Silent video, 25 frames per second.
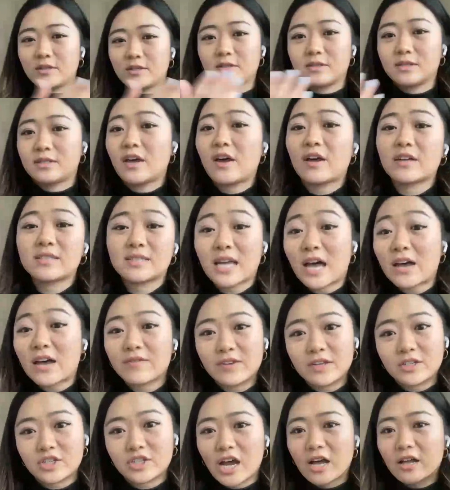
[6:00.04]
see the sa
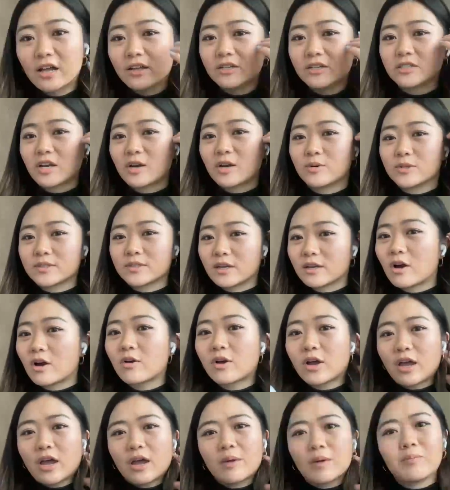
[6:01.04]
savvy challenge, I was like,
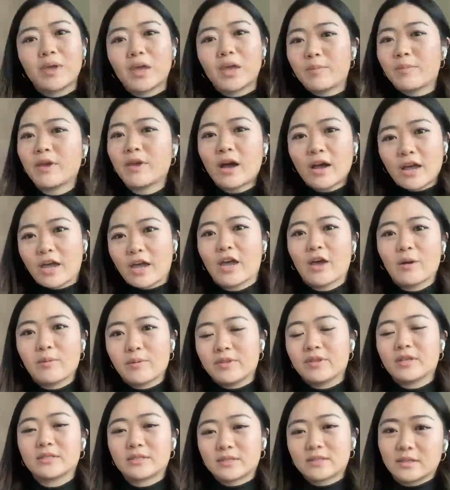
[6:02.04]
okay, maybe I
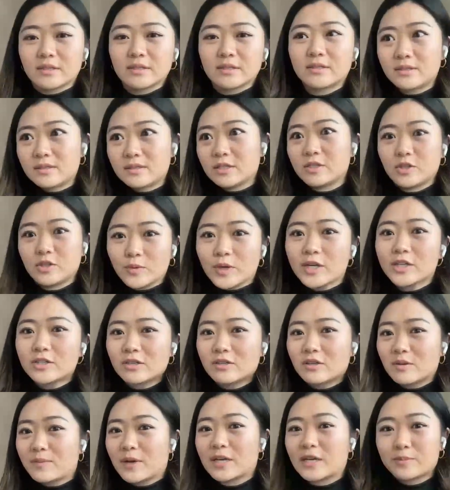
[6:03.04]
am in this
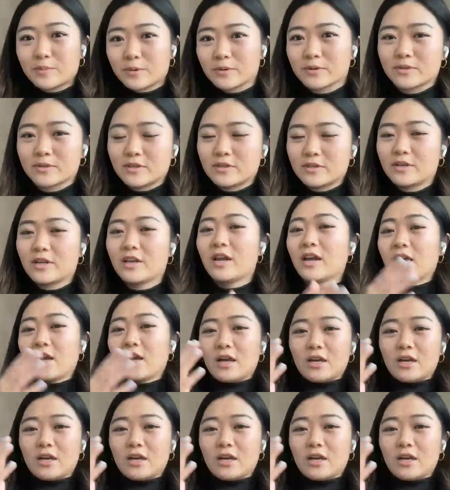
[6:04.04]
situation the best person